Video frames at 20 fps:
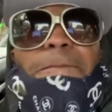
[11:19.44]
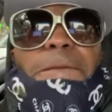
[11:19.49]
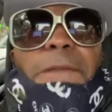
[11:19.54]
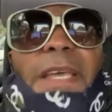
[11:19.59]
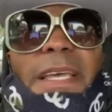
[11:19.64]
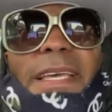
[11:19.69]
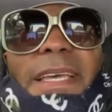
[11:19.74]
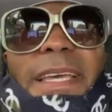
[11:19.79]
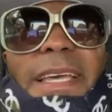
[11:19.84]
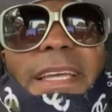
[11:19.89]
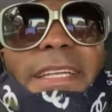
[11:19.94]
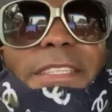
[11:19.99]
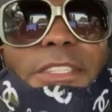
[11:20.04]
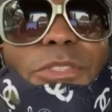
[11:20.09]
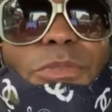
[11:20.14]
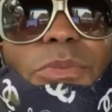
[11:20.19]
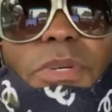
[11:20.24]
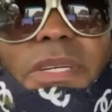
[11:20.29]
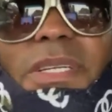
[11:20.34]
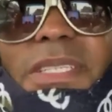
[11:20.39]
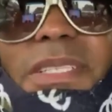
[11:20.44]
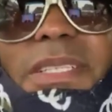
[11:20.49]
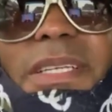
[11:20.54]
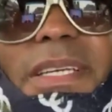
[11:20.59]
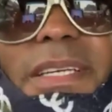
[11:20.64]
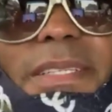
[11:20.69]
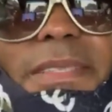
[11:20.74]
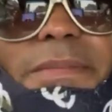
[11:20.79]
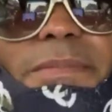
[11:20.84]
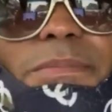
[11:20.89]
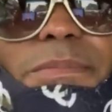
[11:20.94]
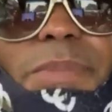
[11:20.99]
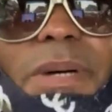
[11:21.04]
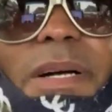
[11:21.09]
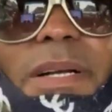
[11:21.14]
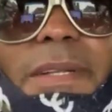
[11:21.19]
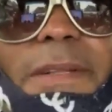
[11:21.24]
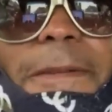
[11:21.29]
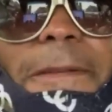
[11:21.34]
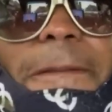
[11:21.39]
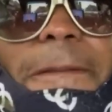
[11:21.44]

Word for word: they can't do anything but